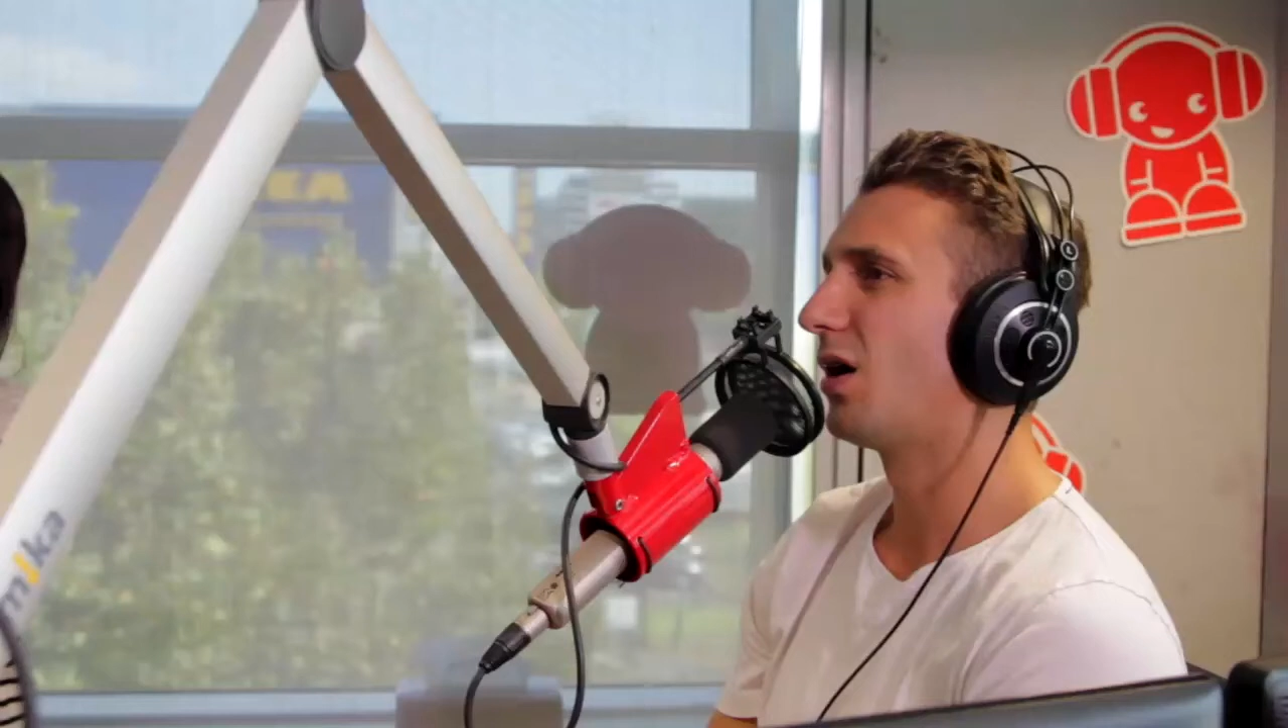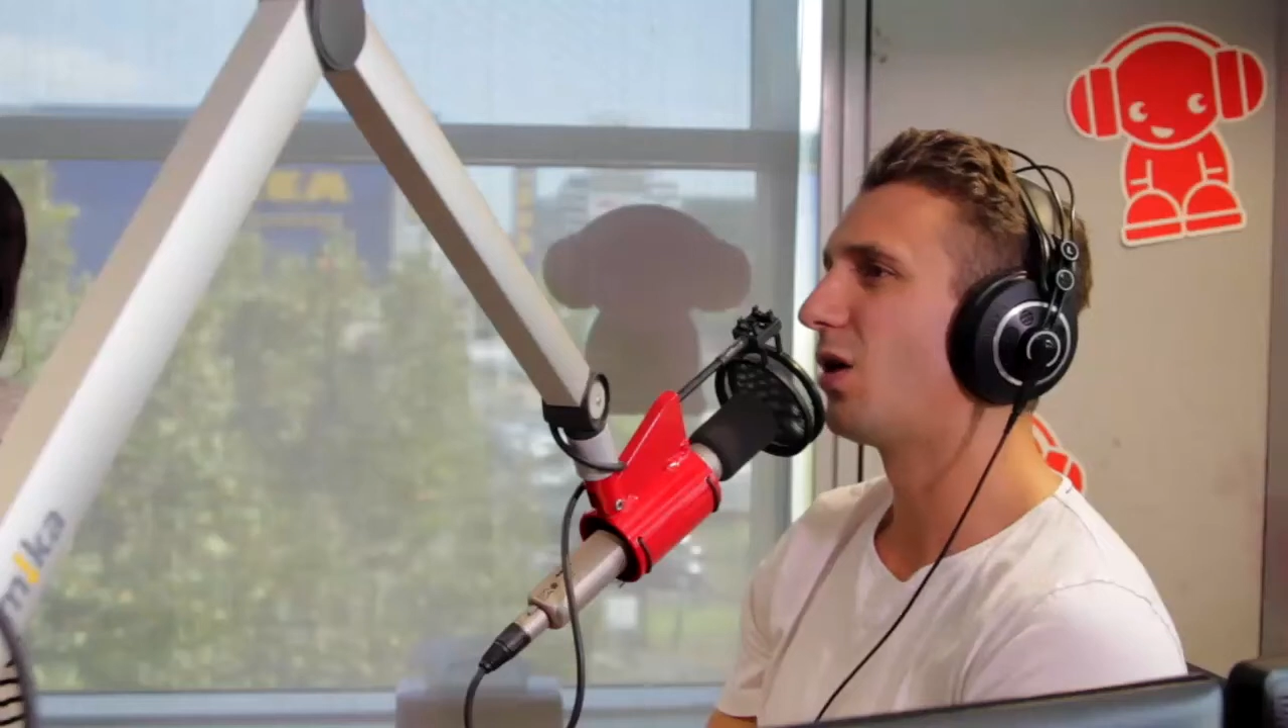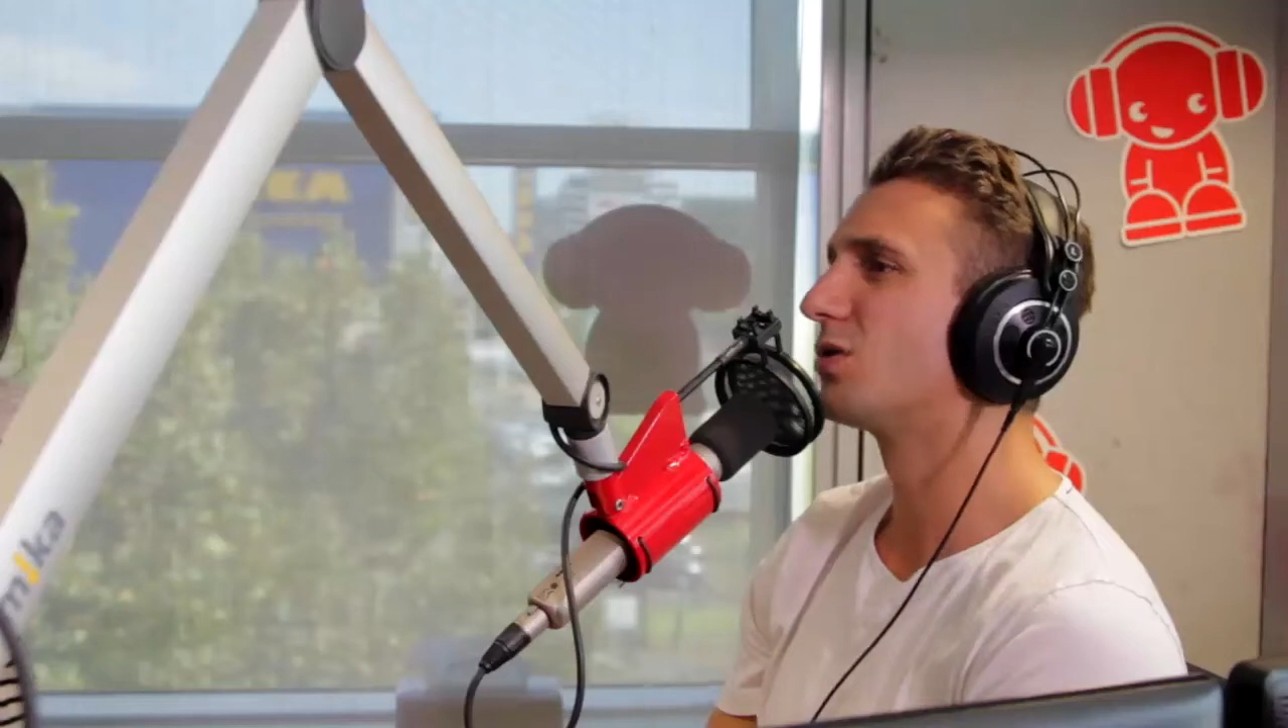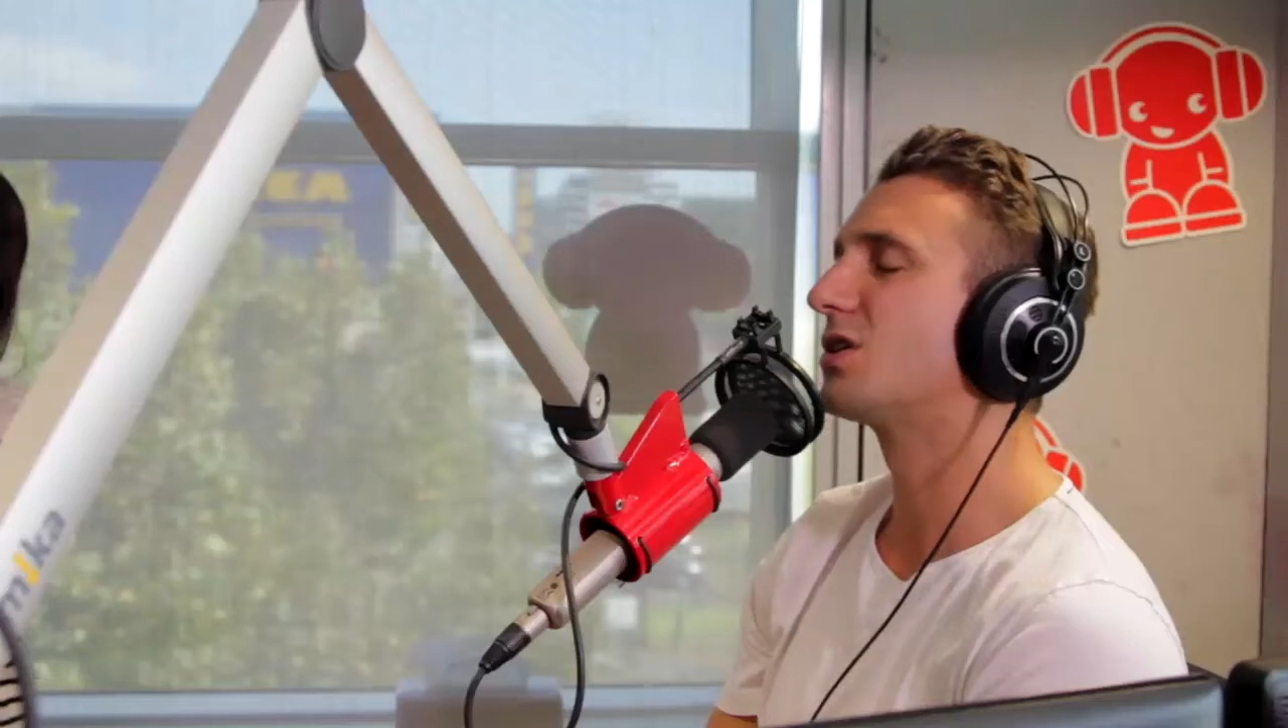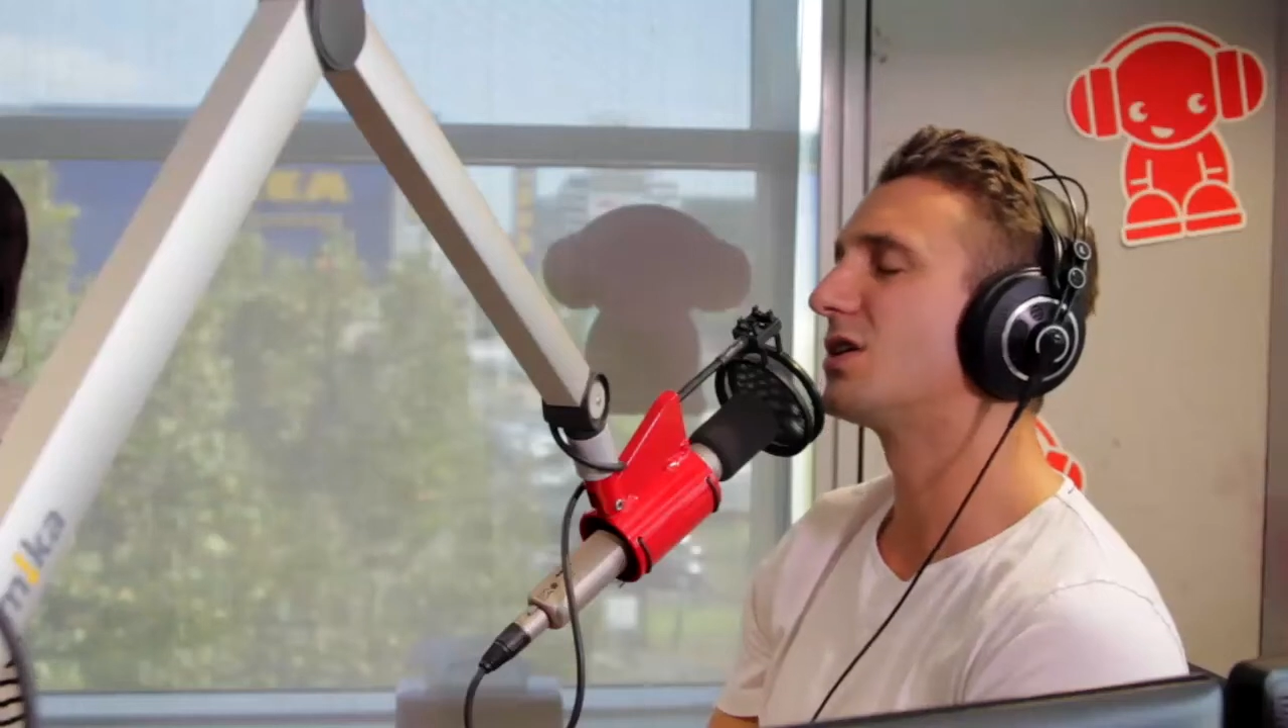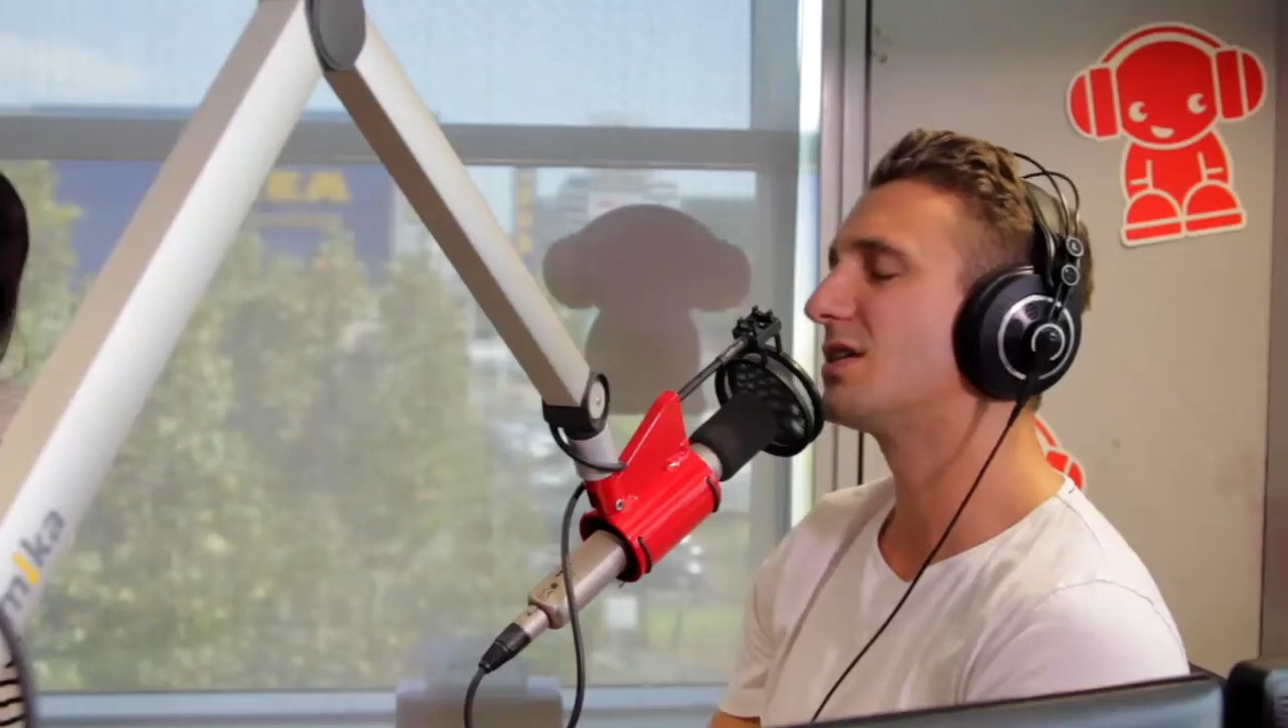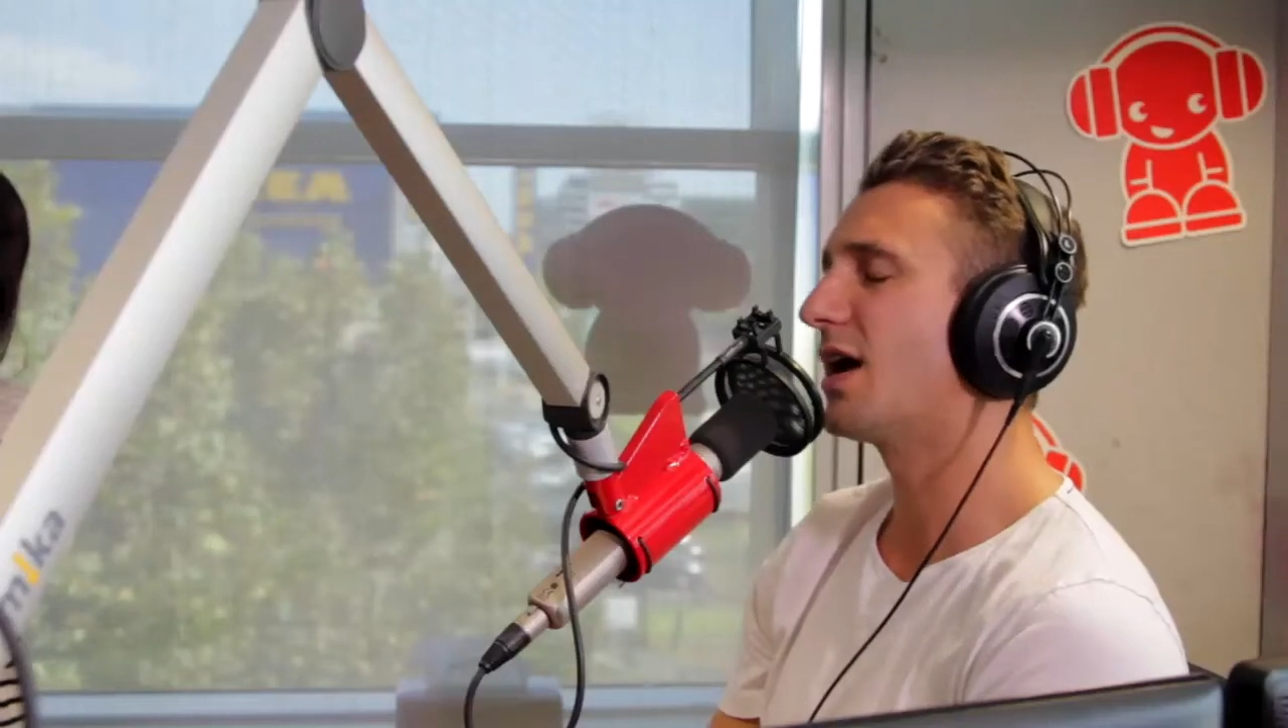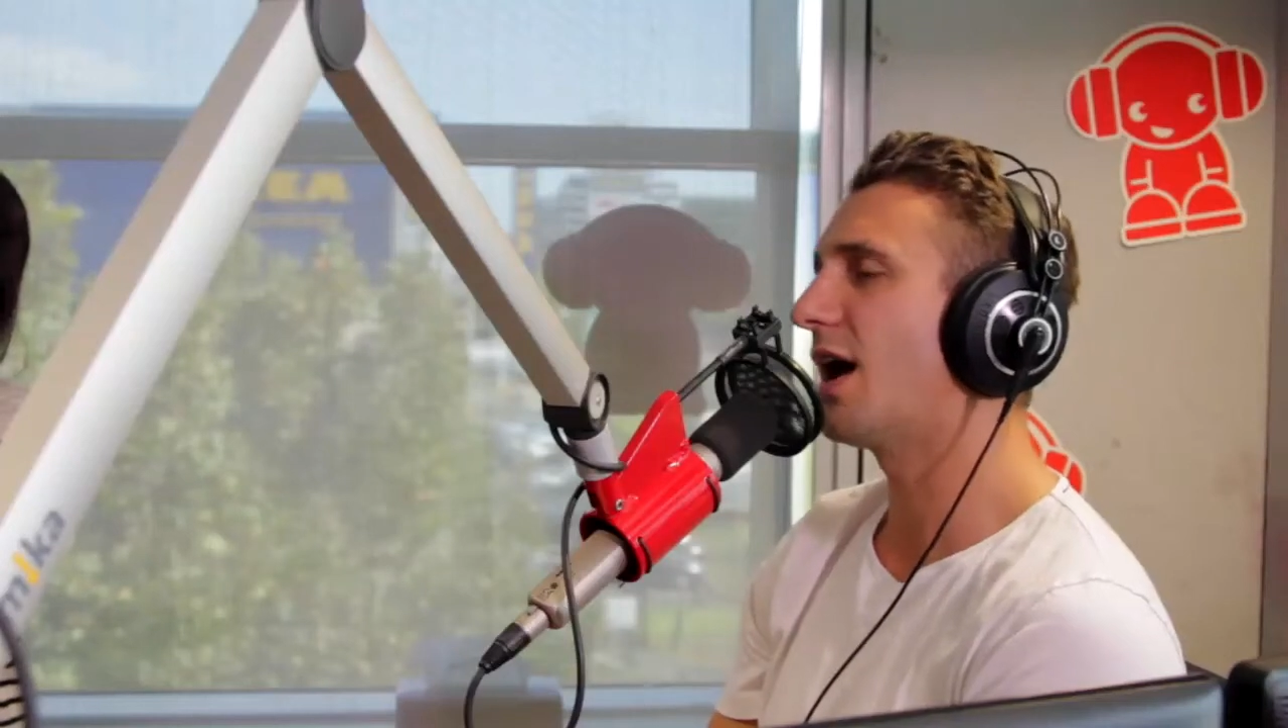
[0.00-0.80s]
I was gonna say,